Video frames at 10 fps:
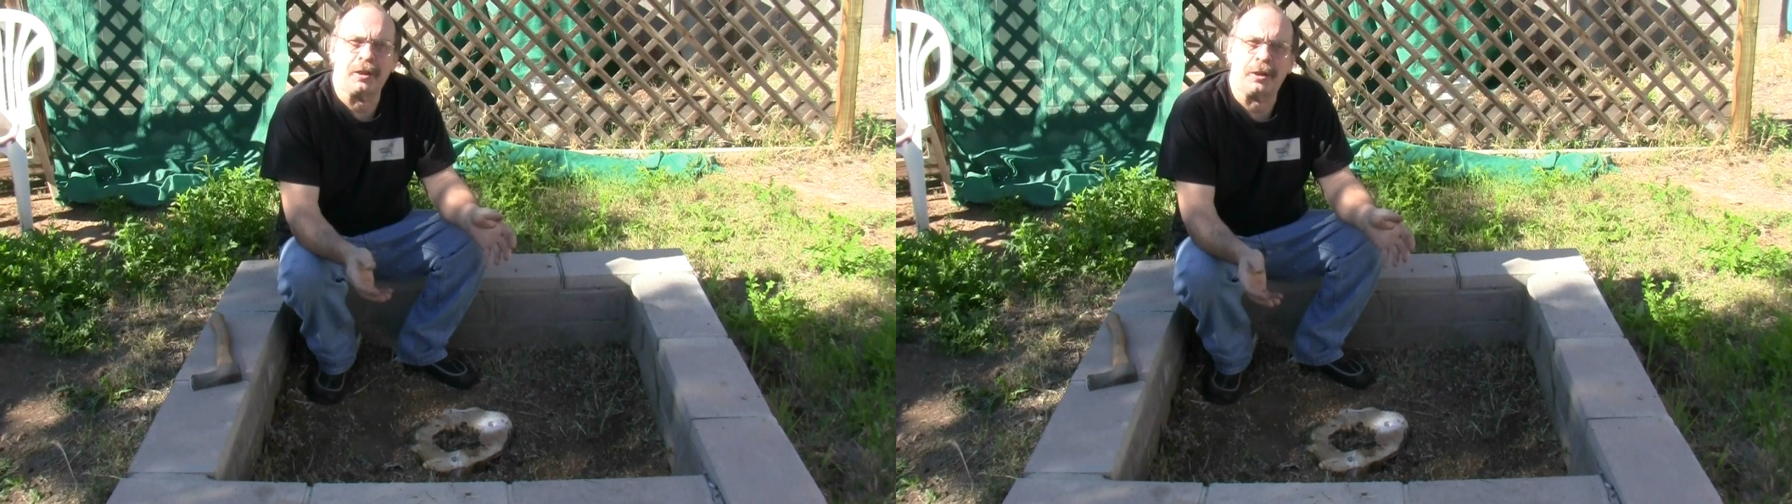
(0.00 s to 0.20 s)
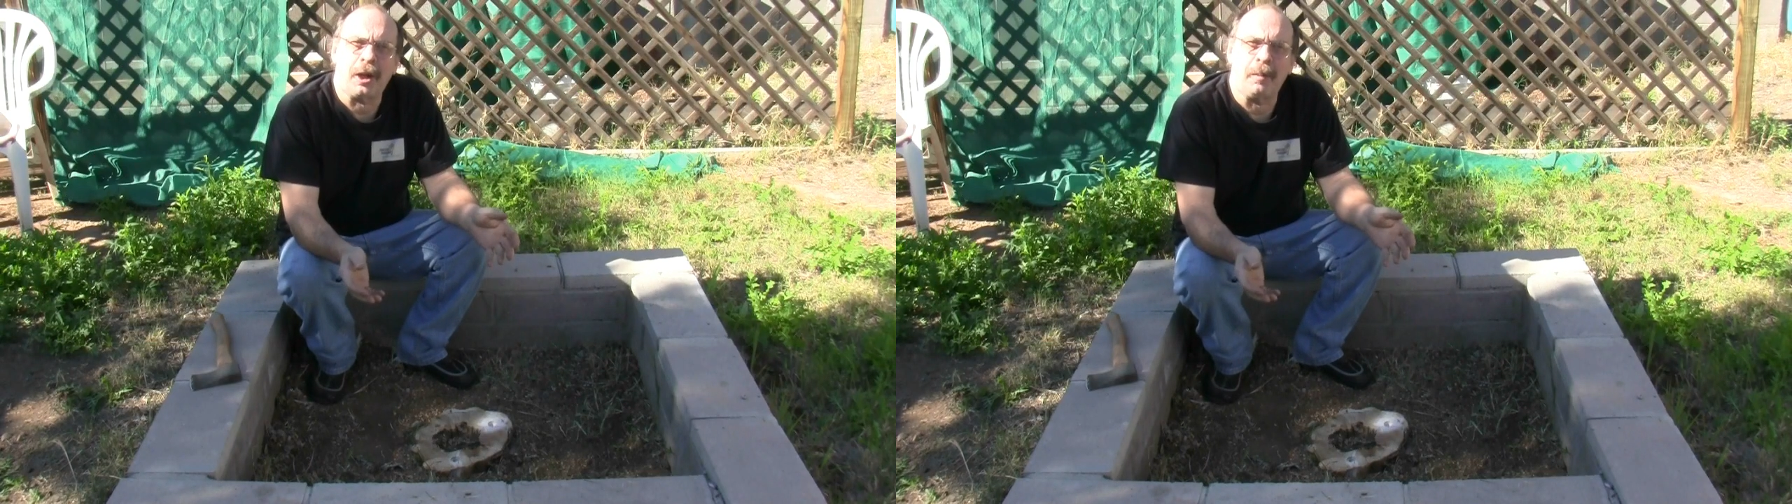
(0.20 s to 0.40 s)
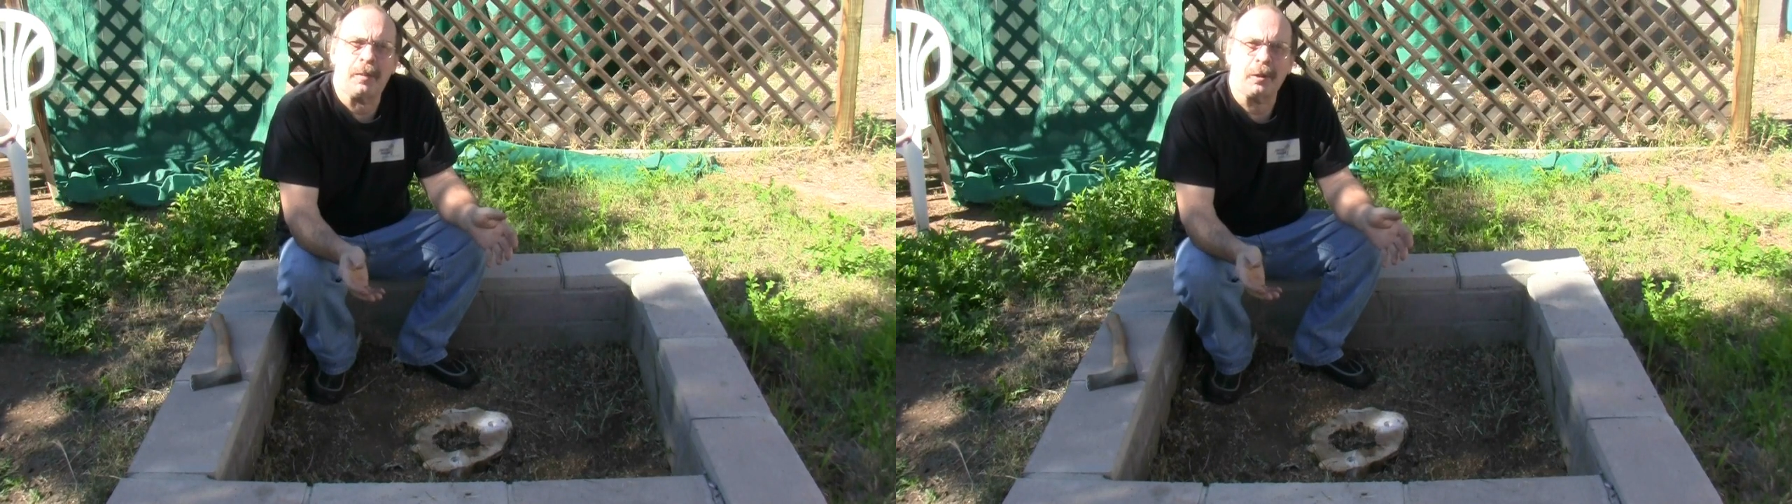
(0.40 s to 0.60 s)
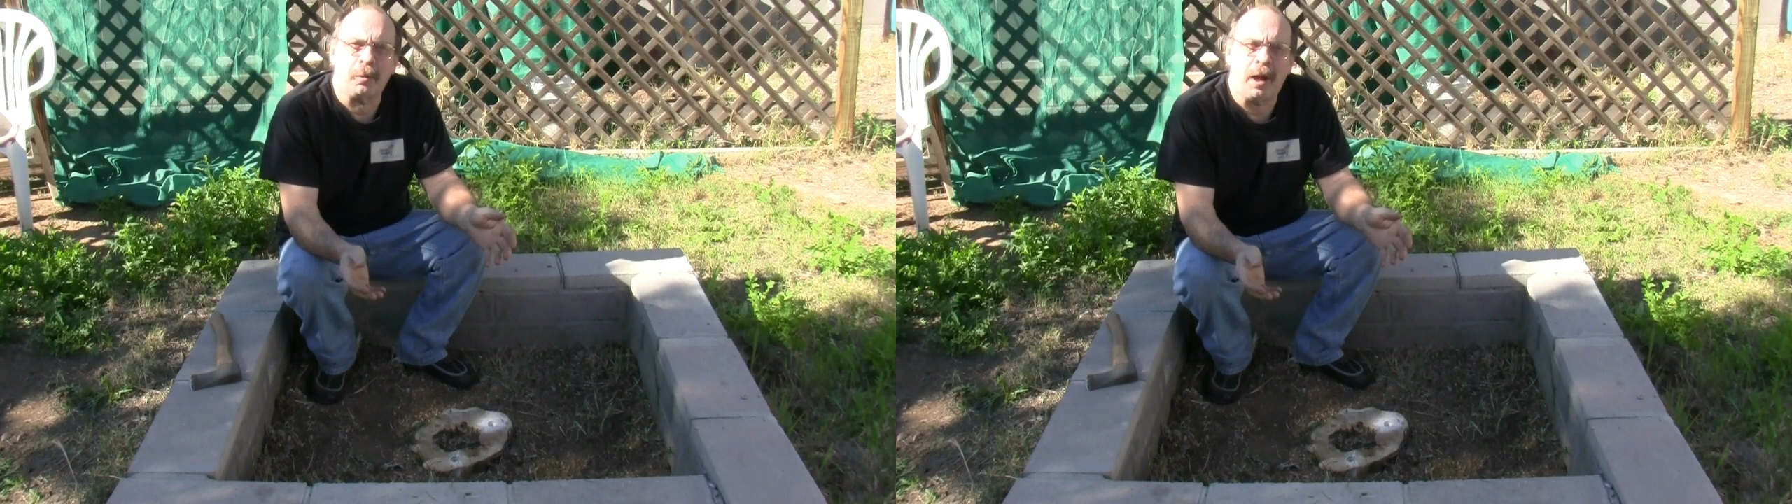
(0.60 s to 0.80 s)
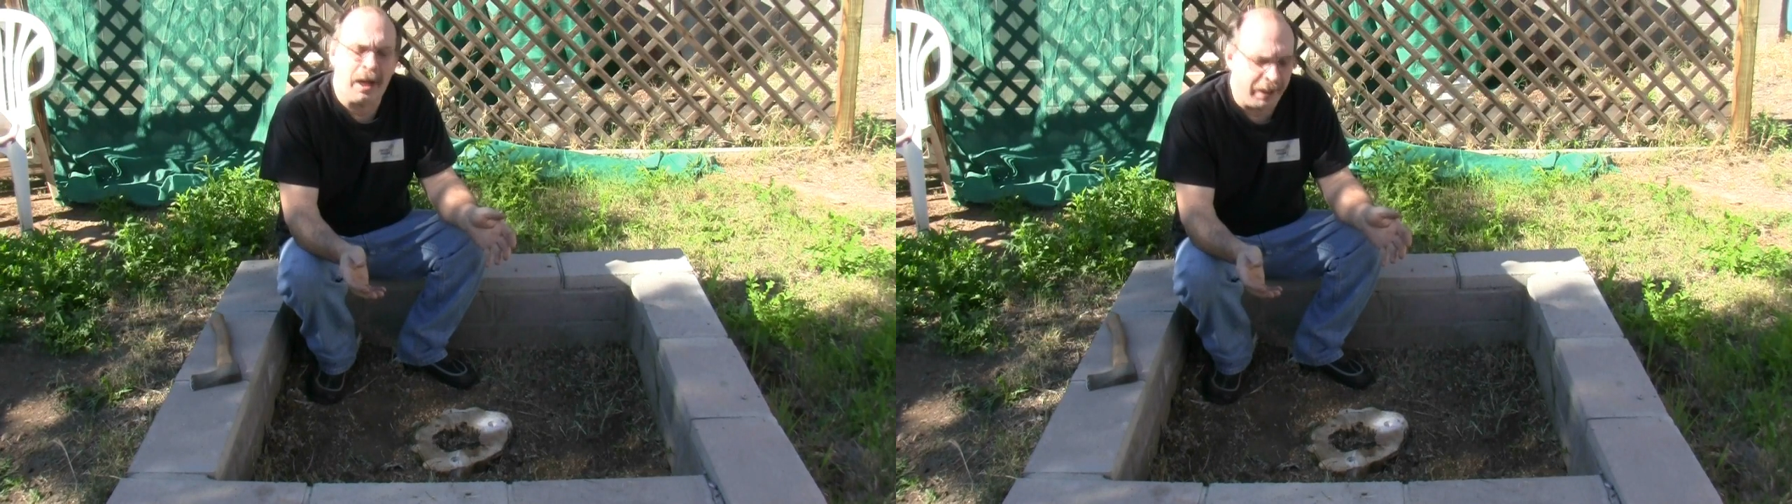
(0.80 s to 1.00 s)
stump is
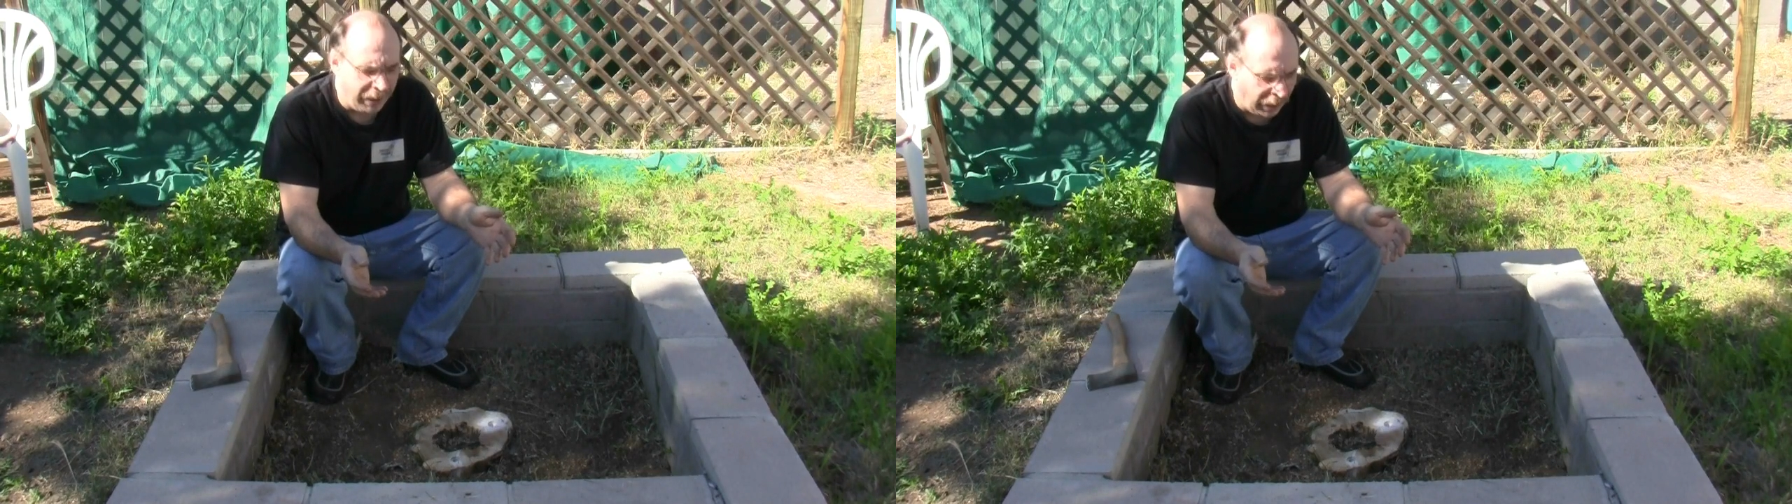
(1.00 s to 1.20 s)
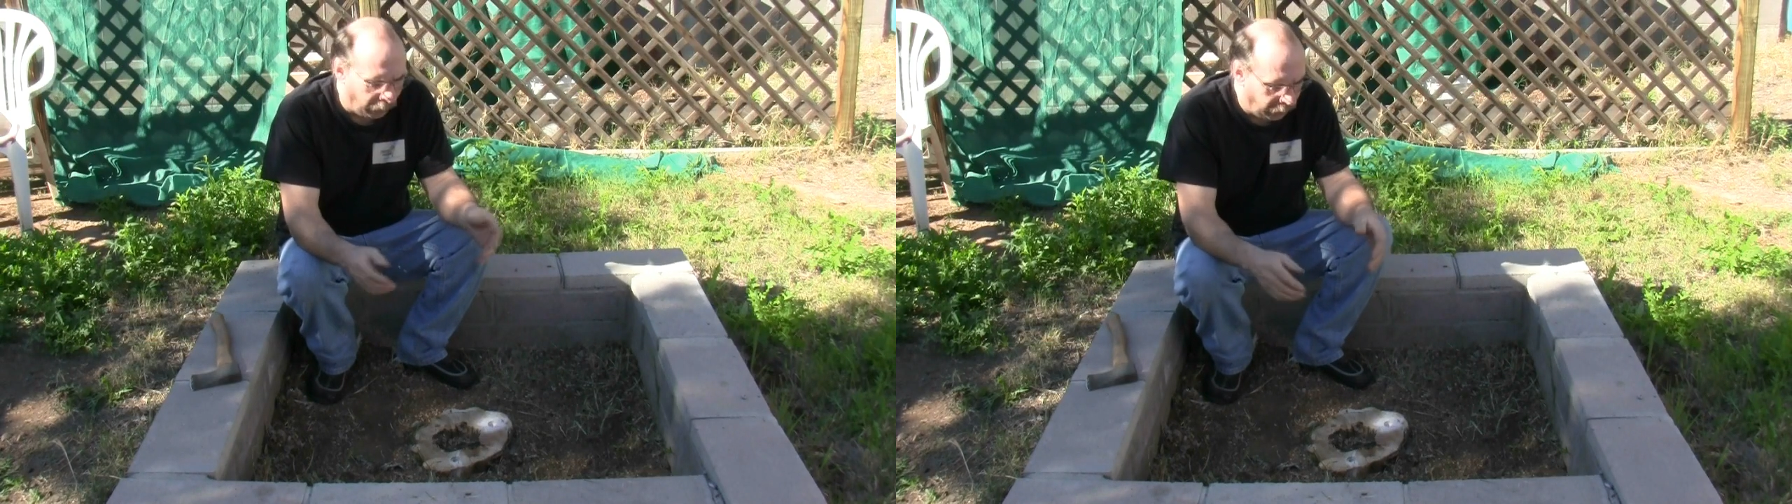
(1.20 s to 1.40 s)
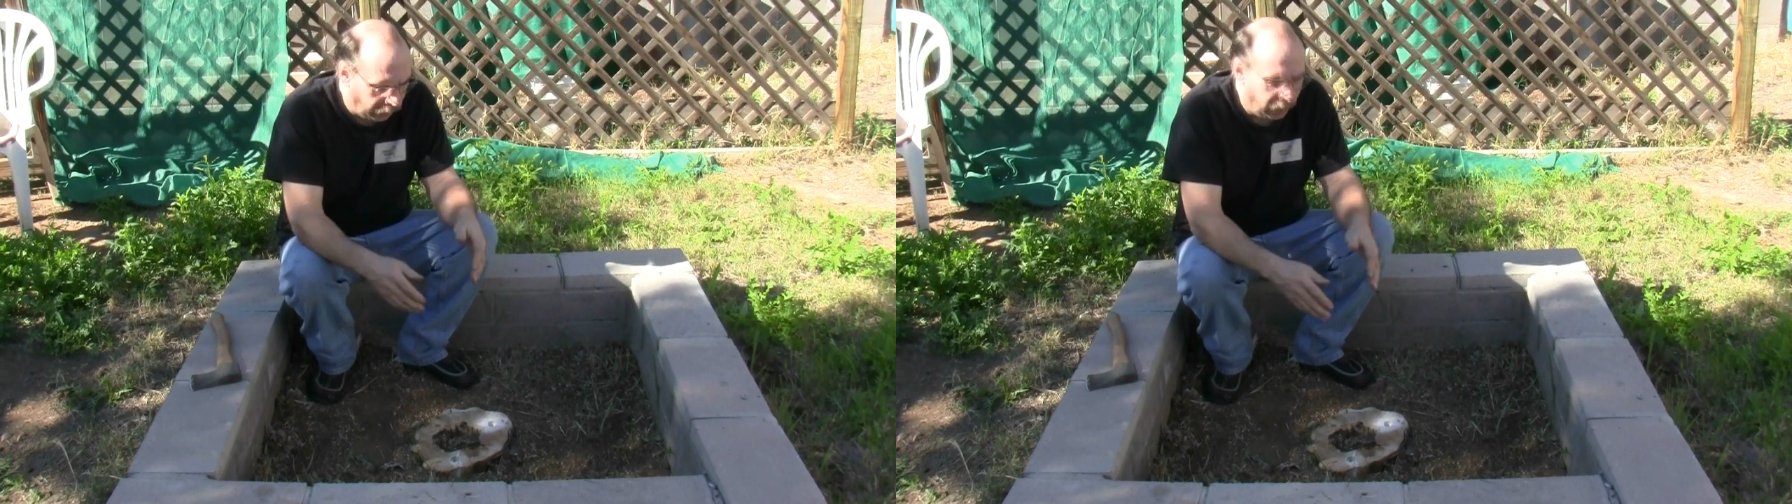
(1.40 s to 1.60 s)
rotting out.